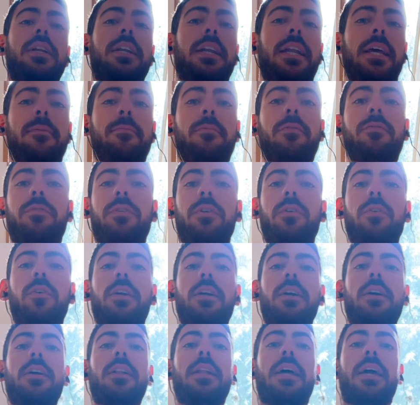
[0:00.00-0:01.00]
to name a few
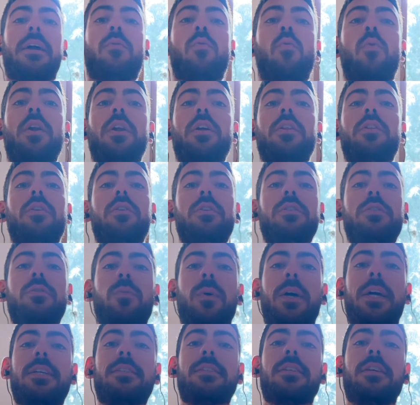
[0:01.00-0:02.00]
here. Like one of those
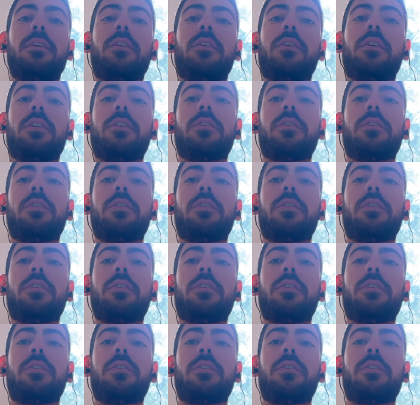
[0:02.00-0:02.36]
ways that you can